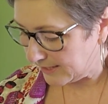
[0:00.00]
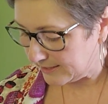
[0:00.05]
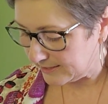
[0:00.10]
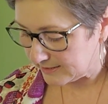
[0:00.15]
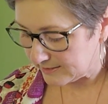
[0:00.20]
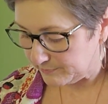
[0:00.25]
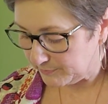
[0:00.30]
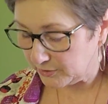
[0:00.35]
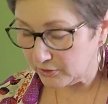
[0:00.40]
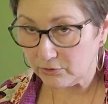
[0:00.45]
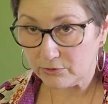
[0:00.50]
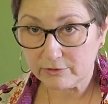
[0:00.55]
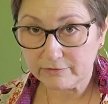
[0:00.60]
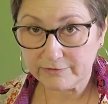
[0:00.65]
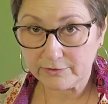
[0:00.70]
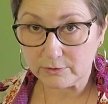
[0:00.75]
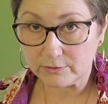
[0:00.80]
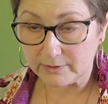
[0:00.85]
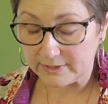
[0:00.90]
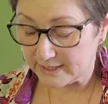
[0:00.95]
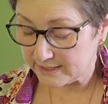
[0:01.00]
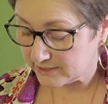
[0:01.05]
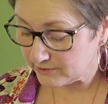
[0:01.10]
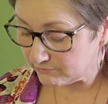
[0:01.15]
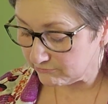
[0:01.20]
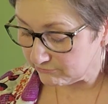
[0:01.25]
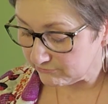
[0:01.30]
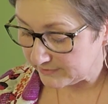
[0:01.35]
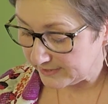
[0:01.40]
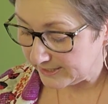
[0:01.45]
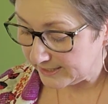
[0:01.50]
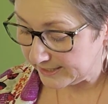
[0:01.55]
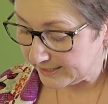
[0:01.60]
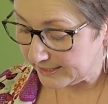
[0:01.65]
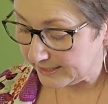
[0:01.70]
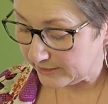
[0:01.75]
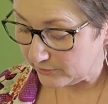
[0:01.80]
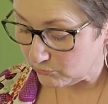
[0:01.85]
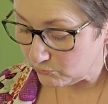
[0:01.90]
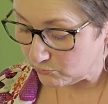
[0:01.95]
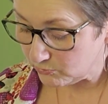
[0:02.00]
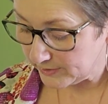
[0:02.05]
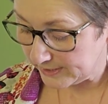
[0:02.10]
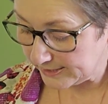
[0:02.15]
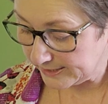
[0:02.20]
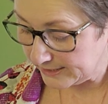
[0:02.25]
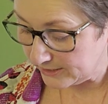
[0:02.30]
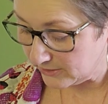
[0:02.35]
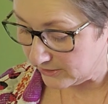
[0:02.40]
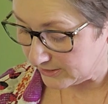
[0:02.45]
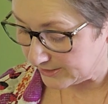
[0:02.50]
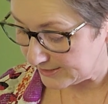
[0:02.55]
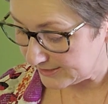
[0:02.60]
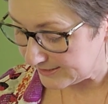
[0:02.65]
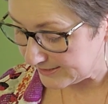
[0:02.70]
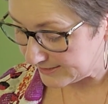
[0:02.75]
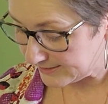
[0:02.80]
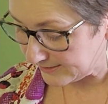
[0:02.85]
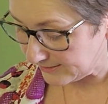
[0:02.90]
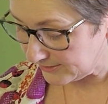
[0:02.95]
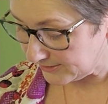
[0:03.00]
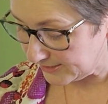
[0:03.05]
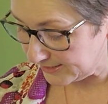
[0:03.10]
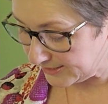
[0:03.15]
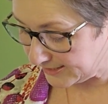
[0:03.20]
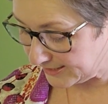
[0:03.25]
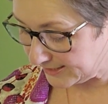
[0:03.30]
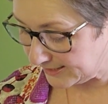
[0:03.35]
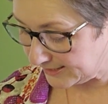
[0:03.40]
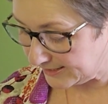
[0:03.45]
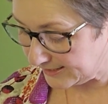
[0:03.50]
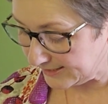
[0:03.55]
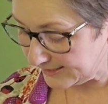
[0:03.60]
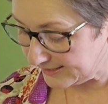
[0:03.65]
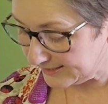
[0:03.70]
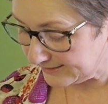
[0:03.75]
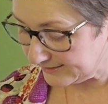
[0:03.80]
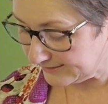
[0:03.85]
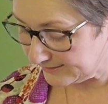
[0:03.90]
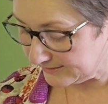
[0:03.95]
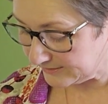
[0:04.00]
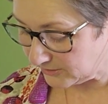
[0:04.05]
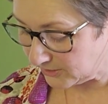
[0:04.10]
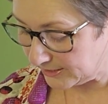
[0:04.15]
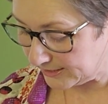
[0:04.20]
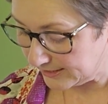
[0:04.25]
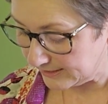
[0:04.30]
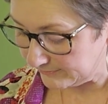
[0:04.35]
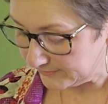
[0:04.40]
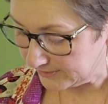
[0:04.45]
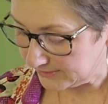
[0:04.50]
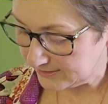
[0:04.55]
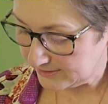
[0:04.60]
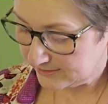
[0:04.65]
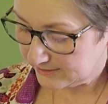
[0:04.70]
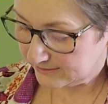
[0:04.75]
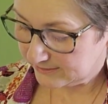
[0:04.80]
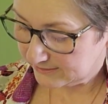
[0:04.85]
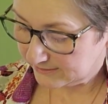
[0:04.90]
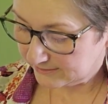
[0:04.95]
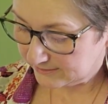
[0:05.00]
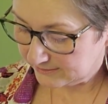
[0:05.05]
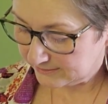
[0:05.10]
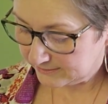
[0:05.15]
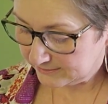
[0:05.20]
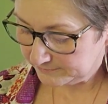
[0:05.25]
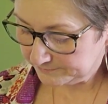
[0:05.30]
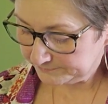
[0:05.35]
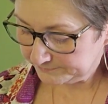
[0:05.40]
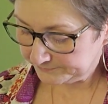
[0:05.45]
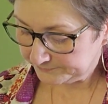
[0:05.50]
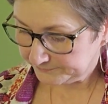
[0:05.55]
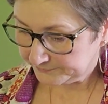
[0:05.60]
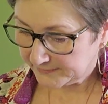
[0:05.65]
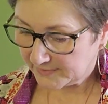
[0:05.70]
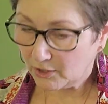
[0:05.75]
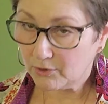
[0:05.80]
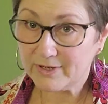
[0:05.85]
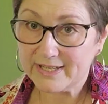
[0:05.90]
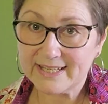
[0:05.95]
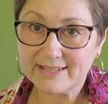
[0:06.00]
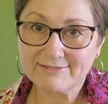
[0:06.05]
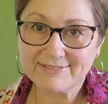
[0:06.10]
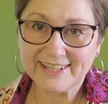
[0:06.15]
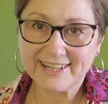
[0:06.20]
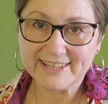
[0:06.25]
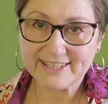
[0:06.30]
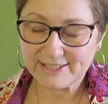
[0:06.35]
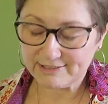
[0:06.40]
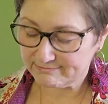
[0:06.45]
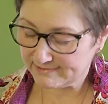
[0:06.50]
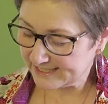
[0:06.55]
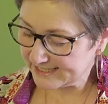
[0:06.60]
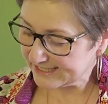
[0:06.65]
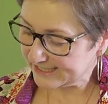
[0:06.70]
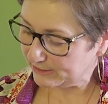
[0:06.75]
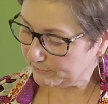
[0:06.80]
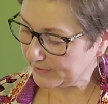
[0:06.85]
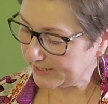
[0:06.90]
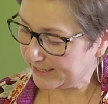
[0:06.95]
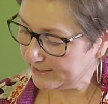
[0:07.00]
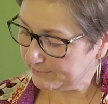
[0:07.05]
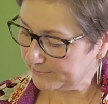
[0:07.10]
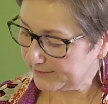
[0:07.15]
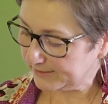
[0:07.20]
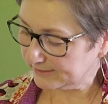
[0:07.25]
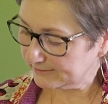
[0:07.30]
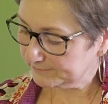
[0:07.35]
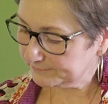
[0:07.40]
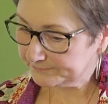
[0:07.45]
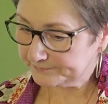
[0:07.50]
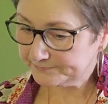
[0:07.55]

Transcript: and it's beautiful. It's really, really nice. I love it. I'll get rid of this rusty paper.